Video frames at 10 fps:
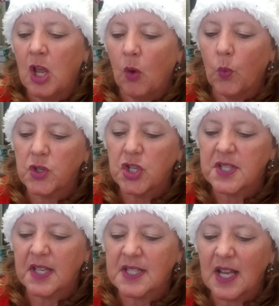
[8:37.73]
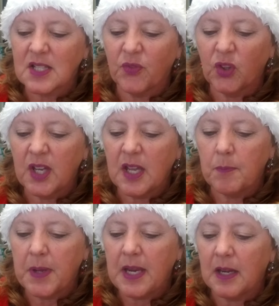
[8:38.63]
when she successfully
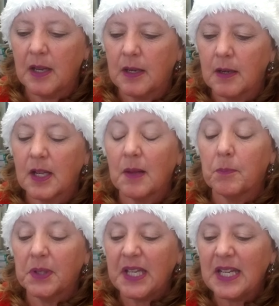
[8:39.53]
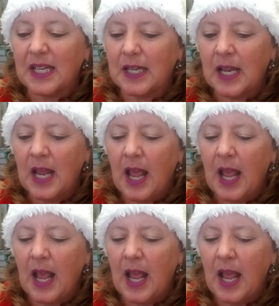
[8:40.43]
completed